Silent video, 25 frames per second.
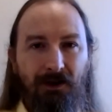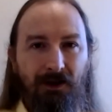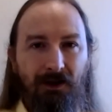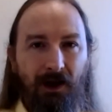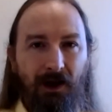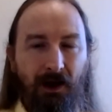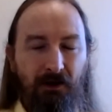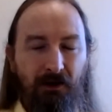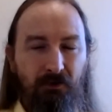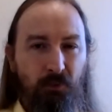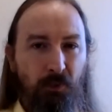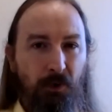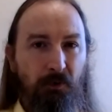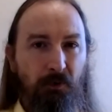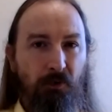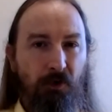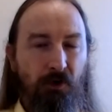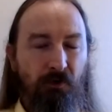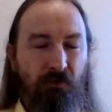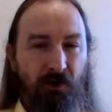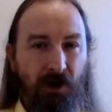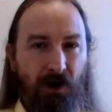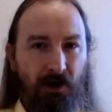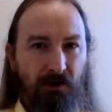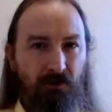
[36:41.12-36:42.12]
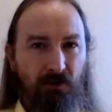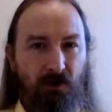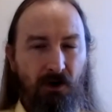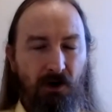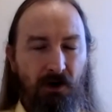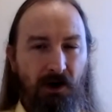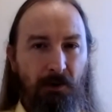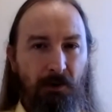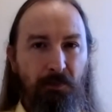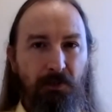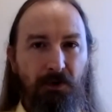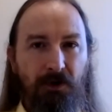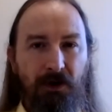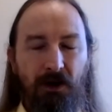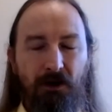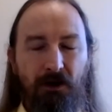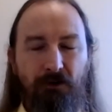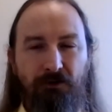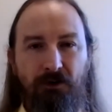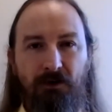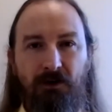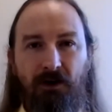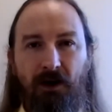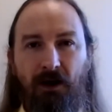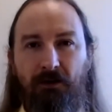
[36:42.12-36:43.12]
As we refactor our
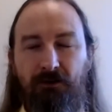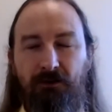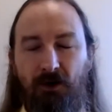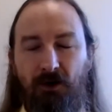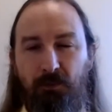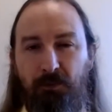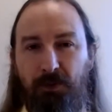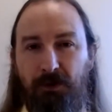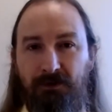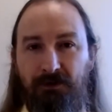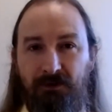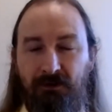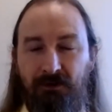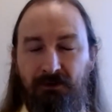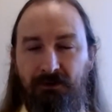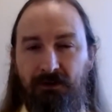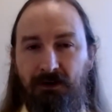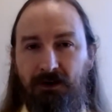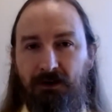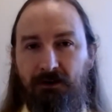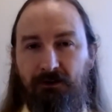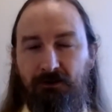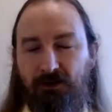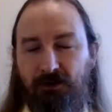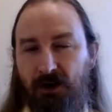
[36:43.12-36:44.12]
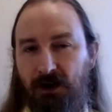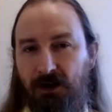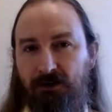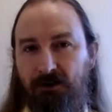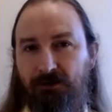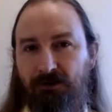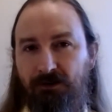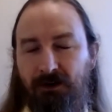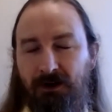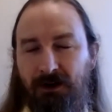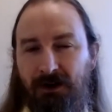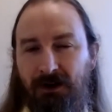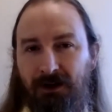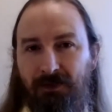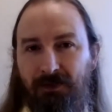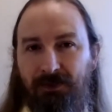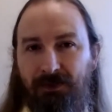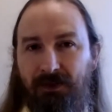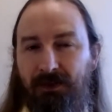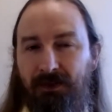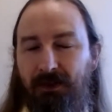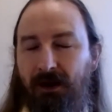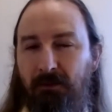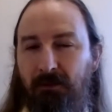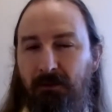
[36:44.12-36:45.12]
application, as our business needs change, then
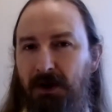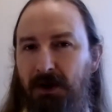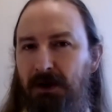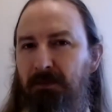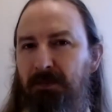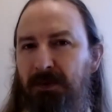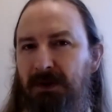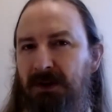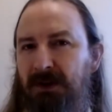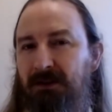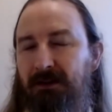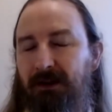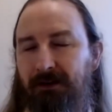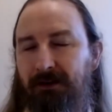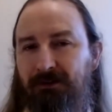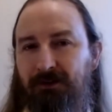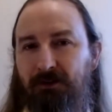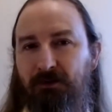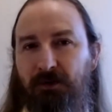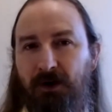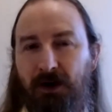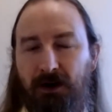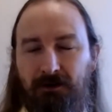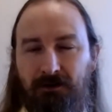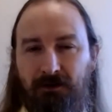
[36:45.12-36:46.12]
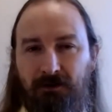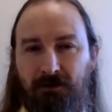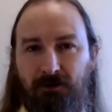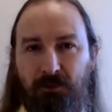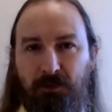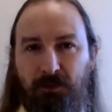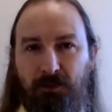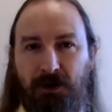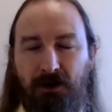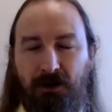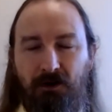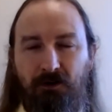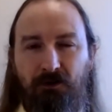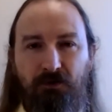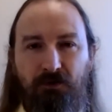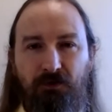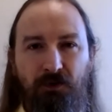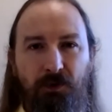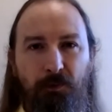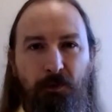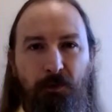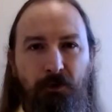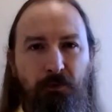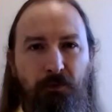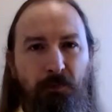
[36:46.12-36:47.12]
that may be less effective because for the
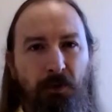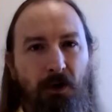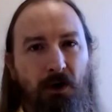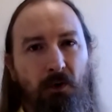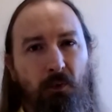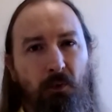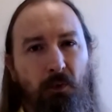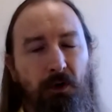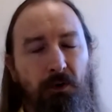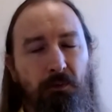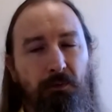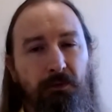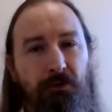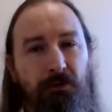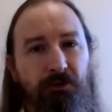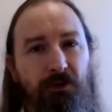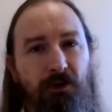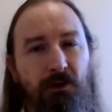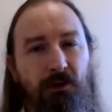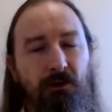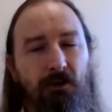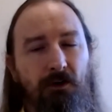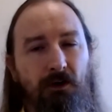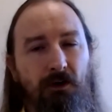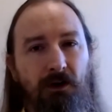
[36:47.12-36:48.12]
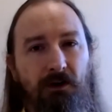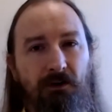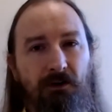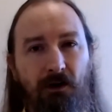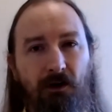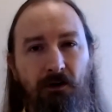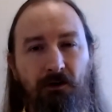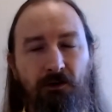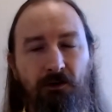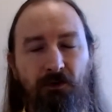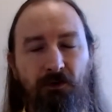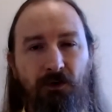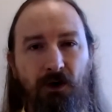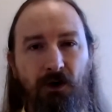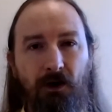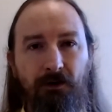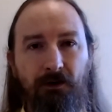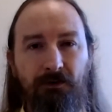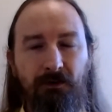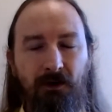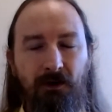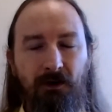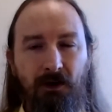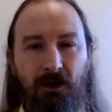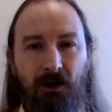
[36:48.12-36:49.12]
most part, what machine learning does for
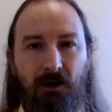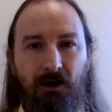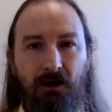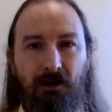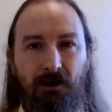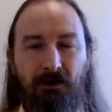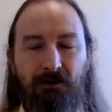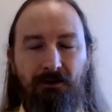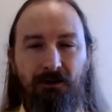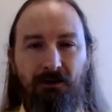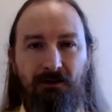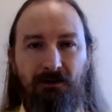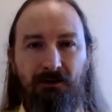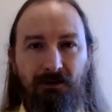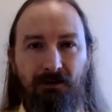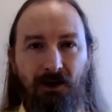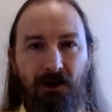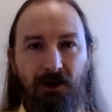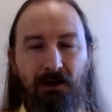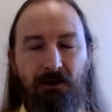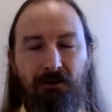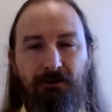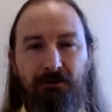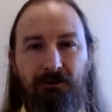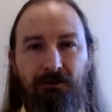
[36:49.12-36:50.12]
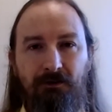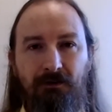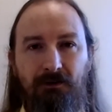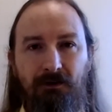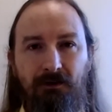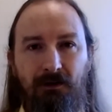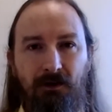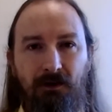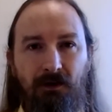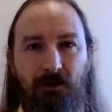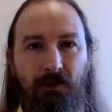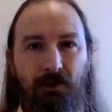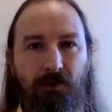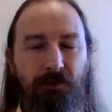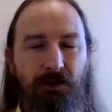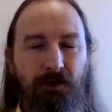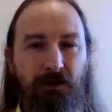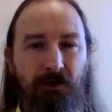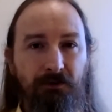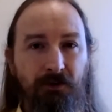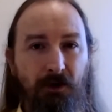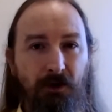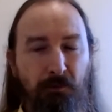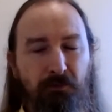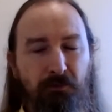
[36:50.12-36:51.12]
us is it takes the
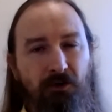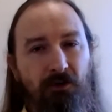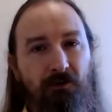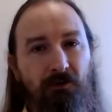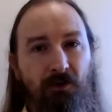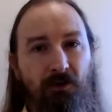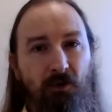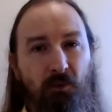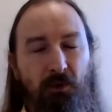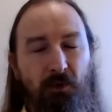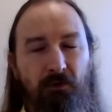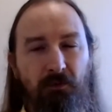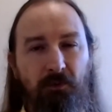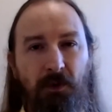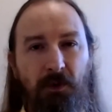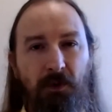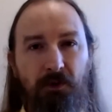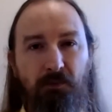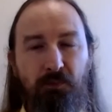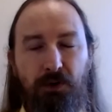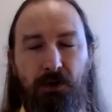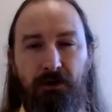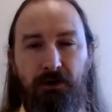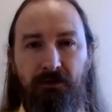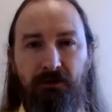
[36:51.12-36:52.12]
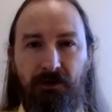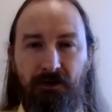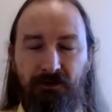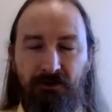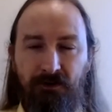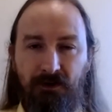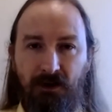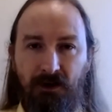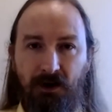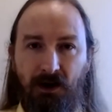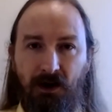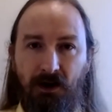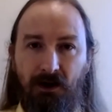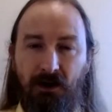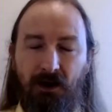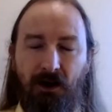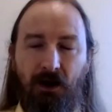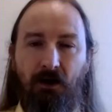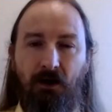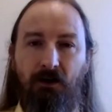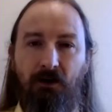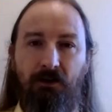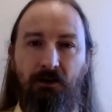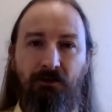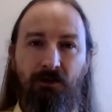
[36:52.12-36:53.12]
assumptions that we've made previously and it
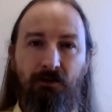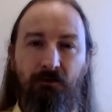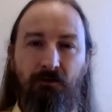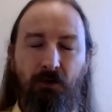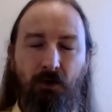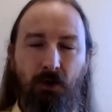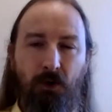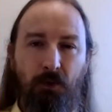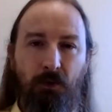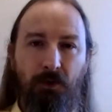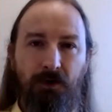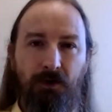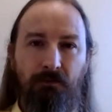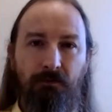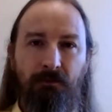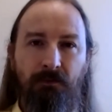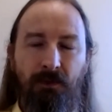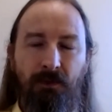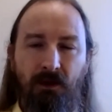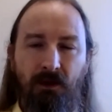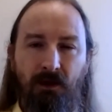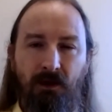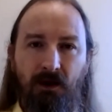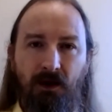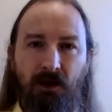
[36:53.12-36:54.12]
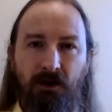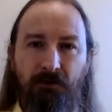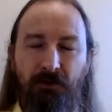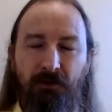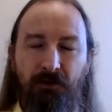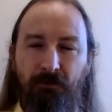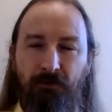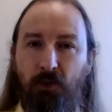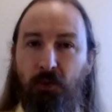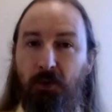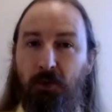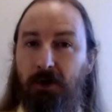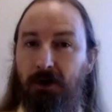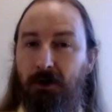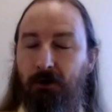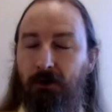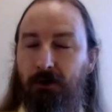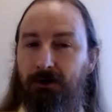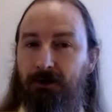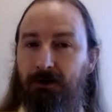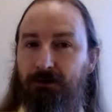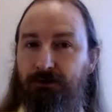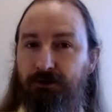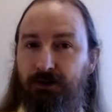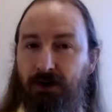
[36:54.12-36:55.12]
carries them forward. If ever we're going
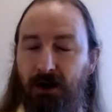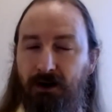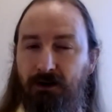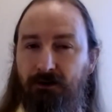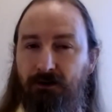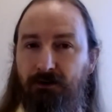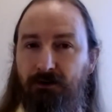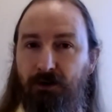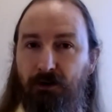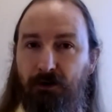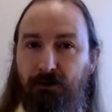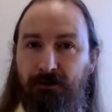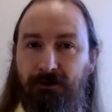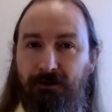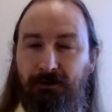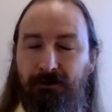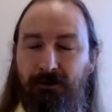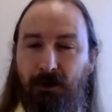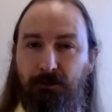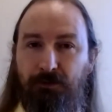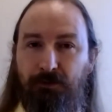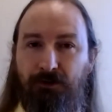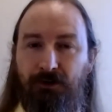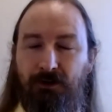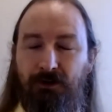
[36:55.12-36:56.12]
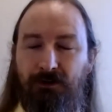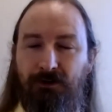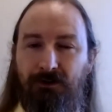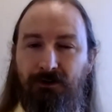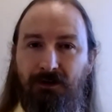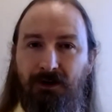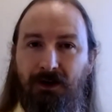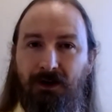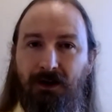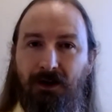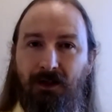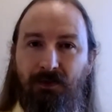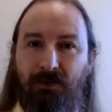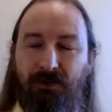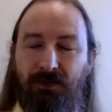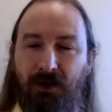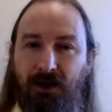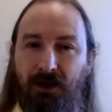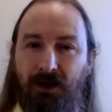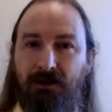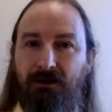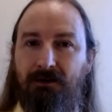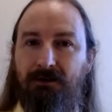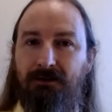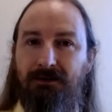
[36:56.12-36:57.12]
to change those assumptions,
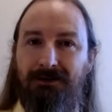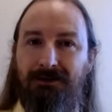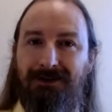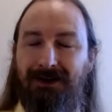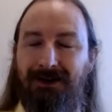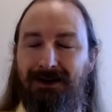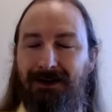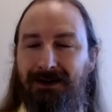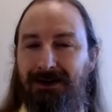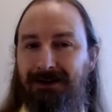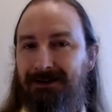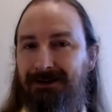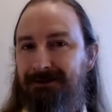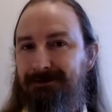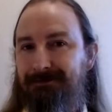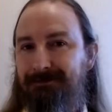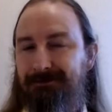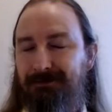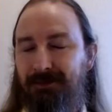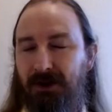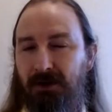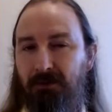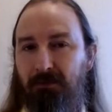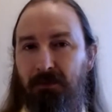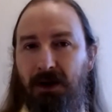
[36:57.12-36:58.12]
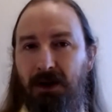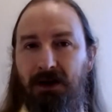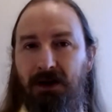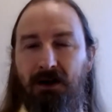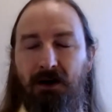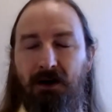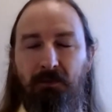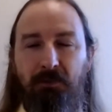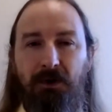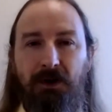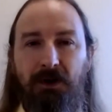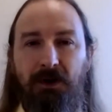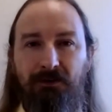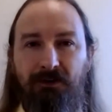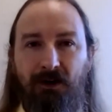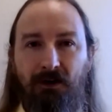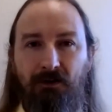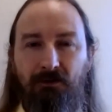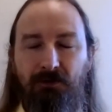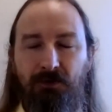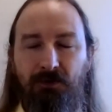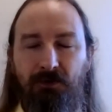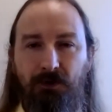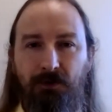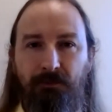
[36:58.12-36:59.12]
then it may not be as
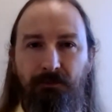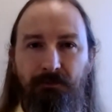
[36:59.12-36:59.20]
helpful.